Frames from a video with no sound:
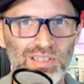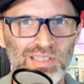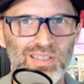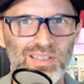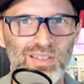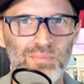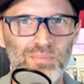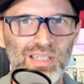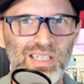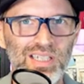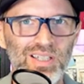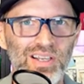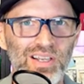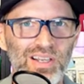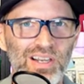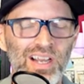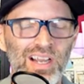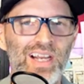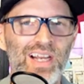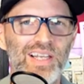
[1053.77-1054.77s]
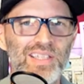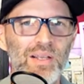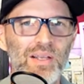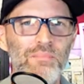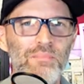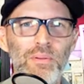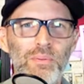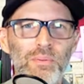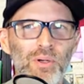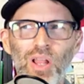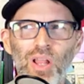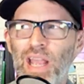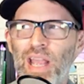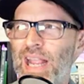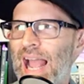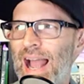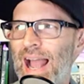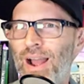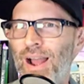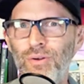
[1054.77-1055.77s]
I am getting clear. live because some people are like,
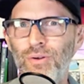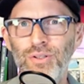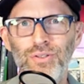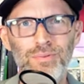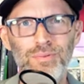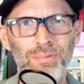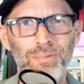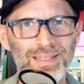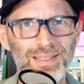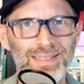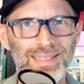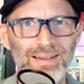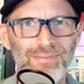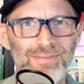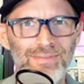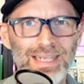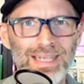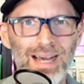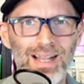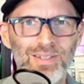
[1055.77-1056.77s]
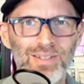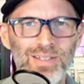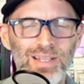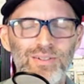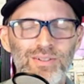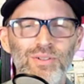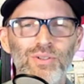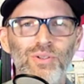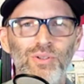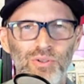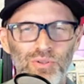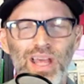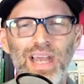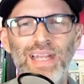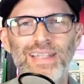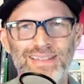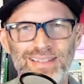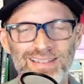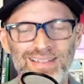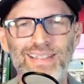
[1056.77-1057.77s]
"How do you spend seventy dollars on Hulu?"
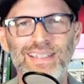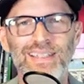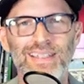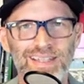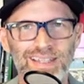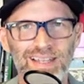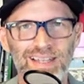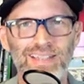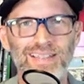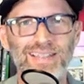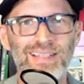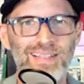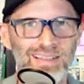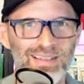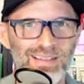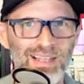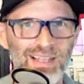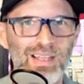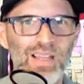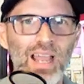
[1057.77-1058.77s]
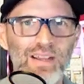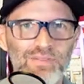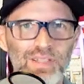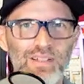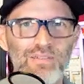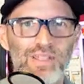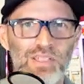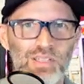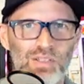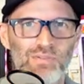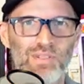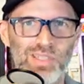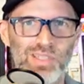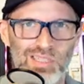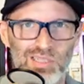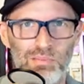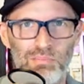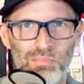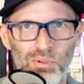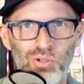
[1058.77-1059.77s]
That's it, yeah. the live TV service
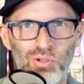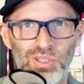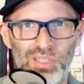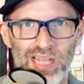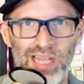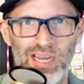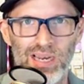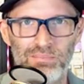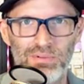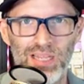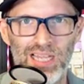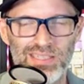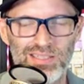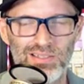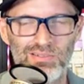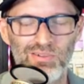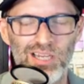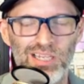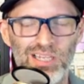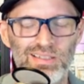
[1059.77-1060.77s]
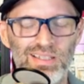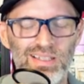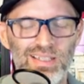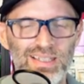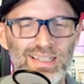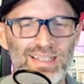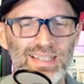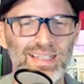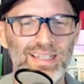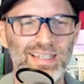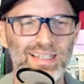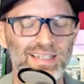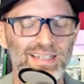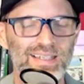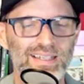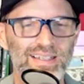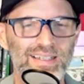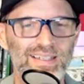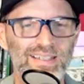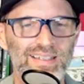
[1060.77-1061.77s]
is the bulk of that. I'm guessing, right? To be fair,
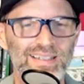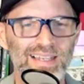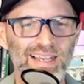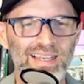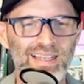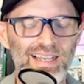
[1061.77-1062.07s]
yes, yeah, it yeah.